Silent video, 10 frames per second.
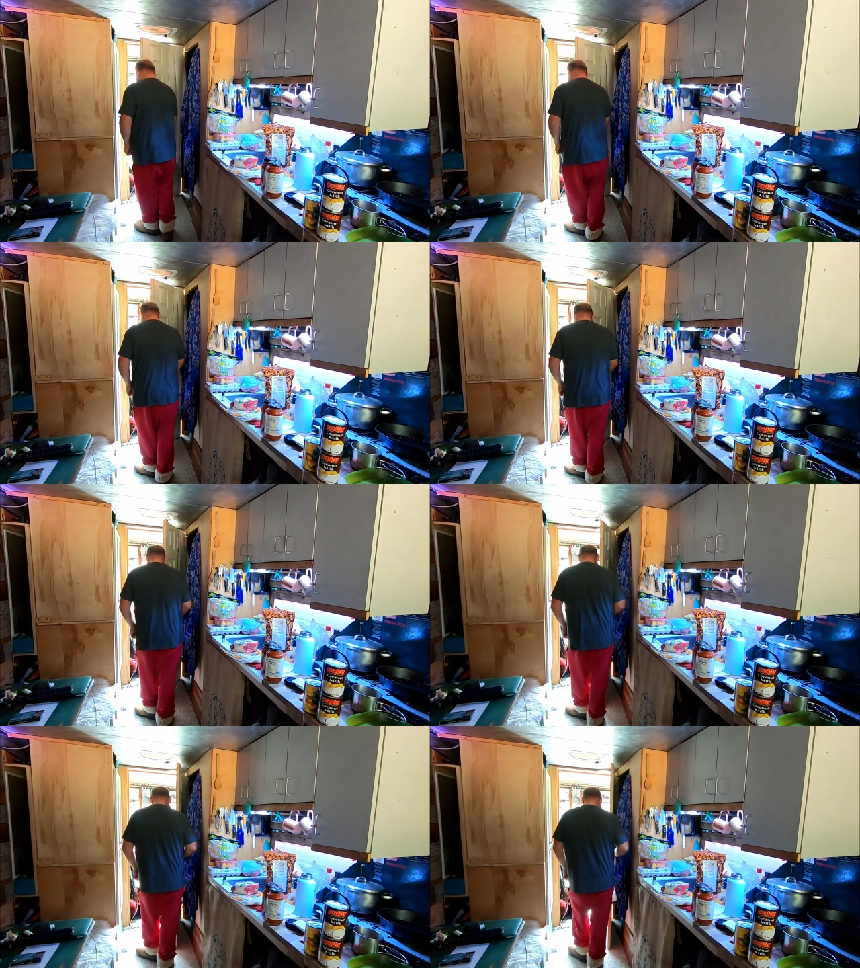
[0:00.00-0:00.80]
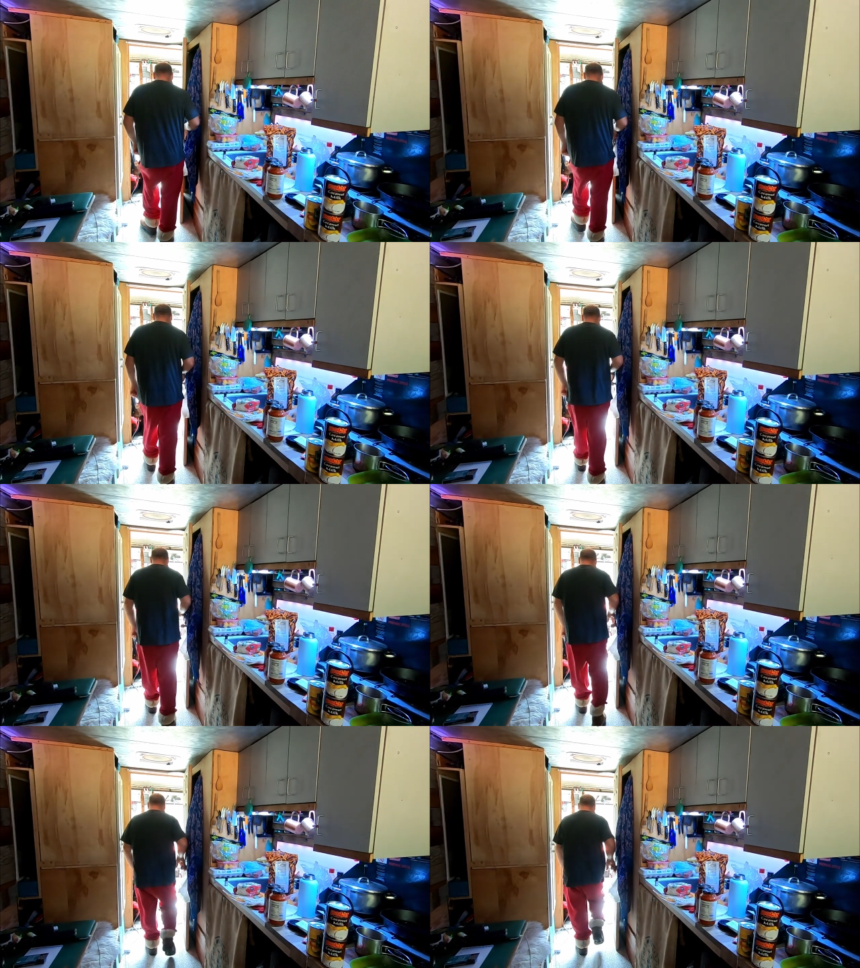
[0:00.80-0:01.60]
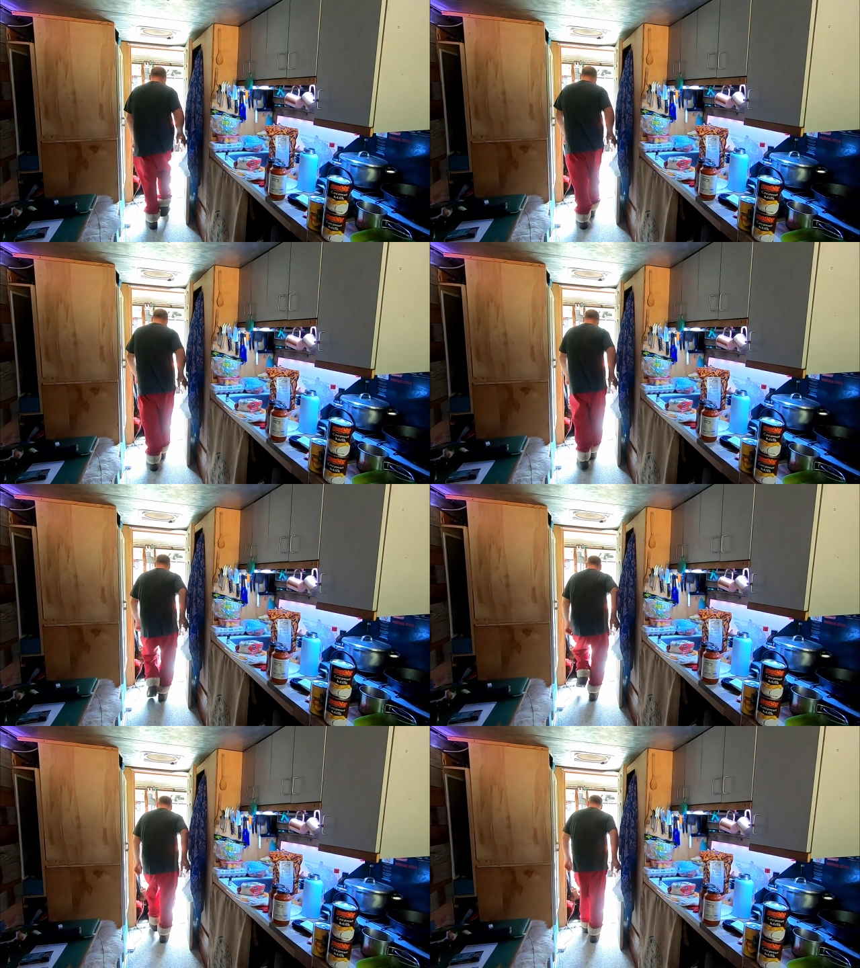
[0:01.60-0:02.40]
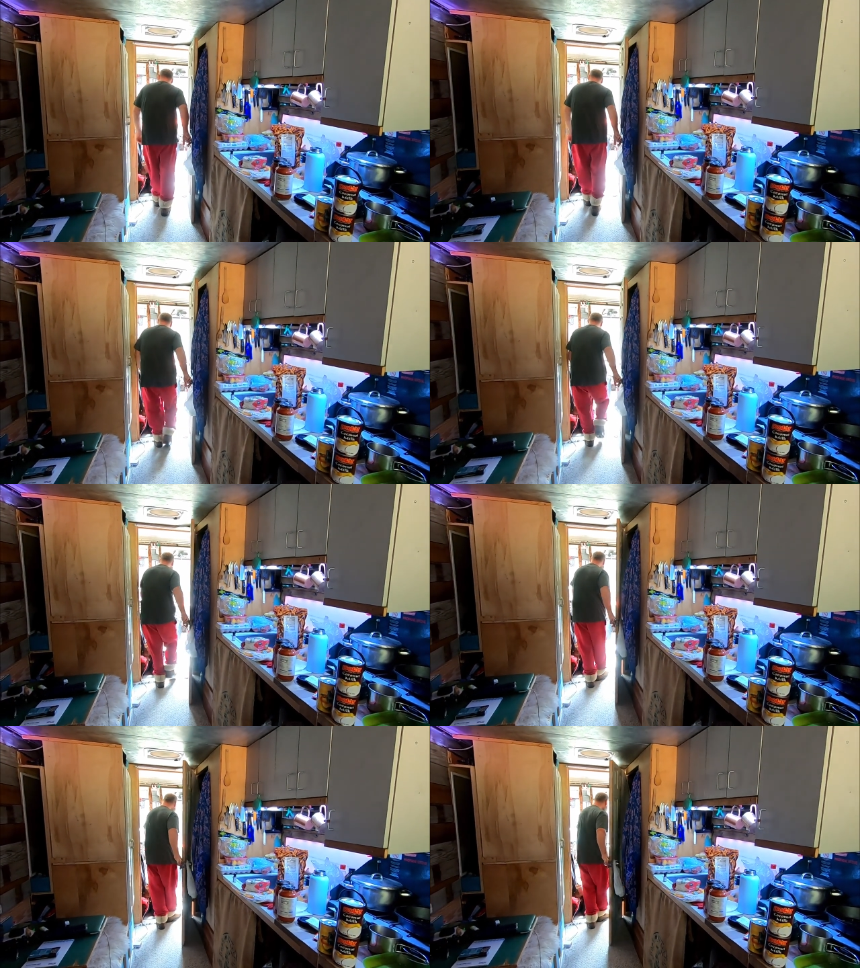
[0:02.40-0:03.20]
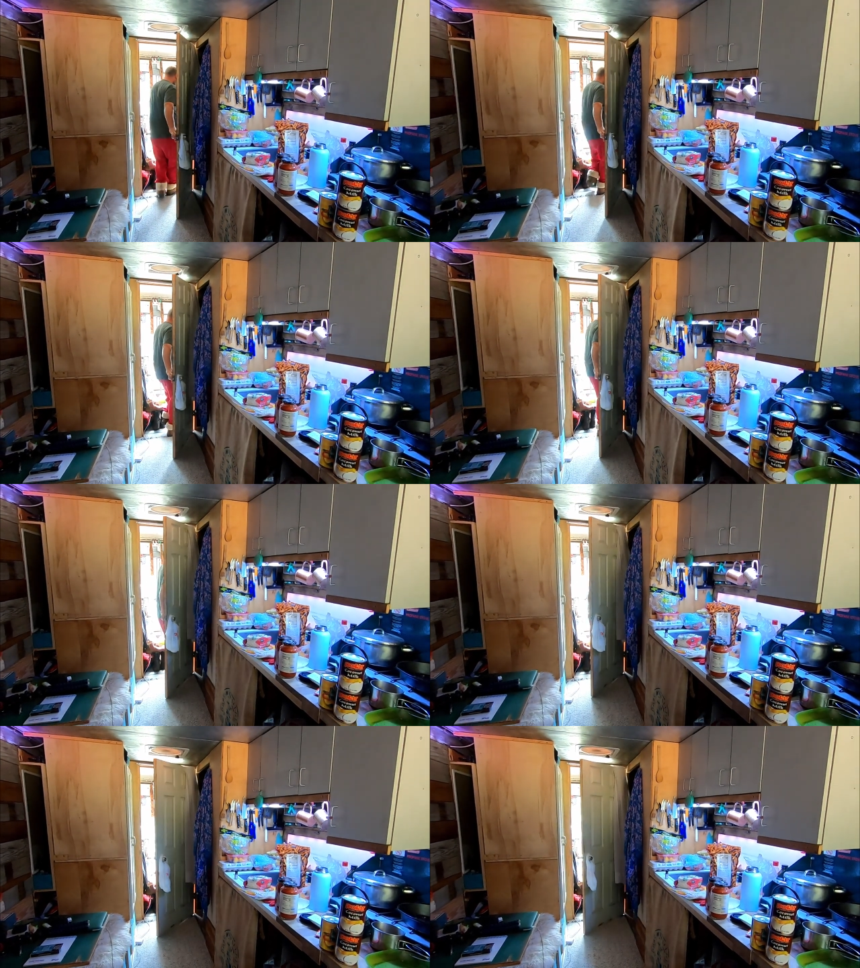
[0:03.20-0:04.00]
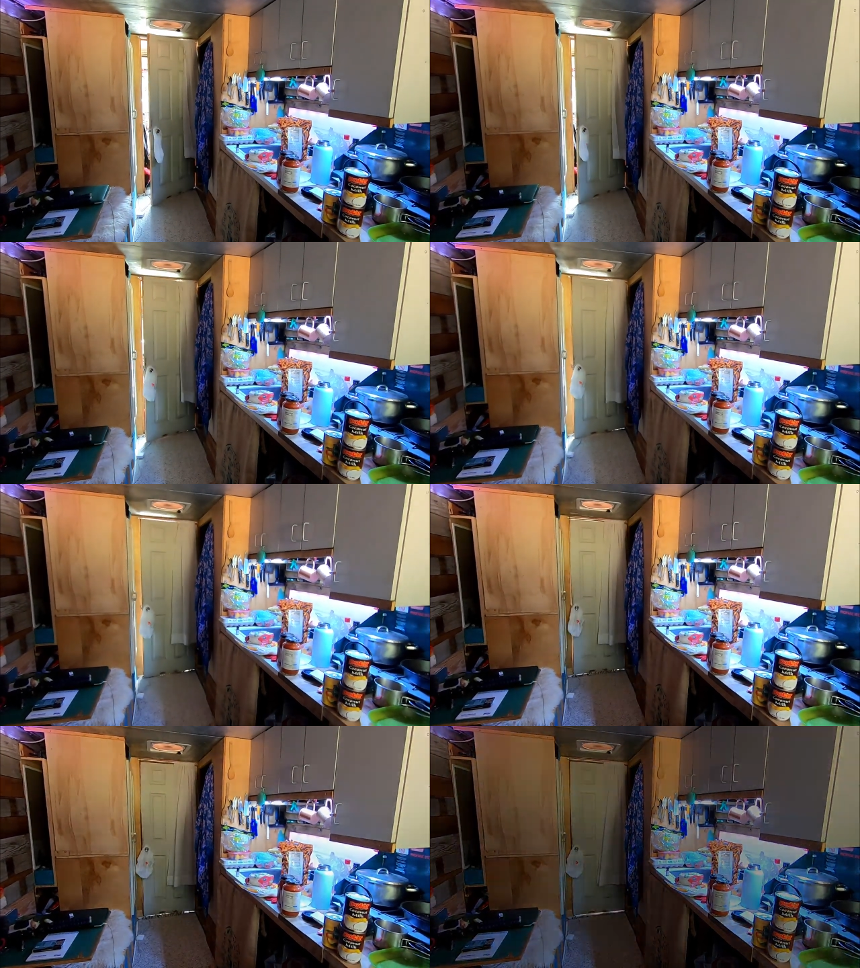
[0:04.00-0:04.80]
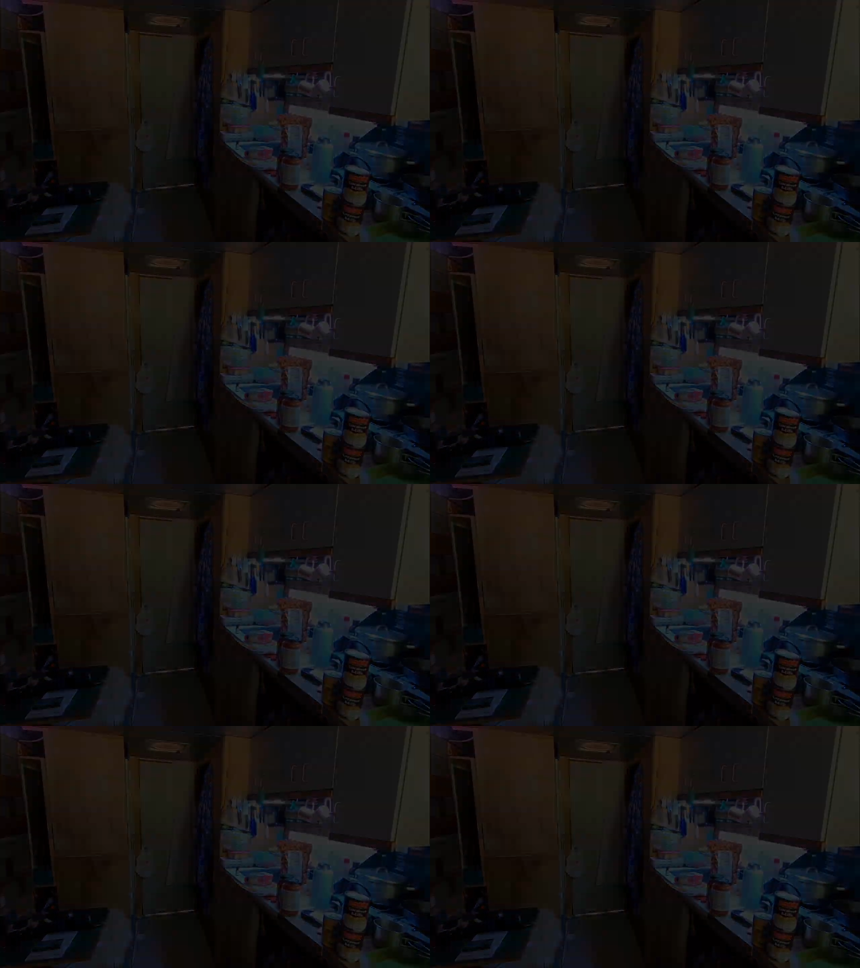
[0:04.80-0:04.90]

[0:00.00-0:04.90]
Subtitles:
(no speaker visible)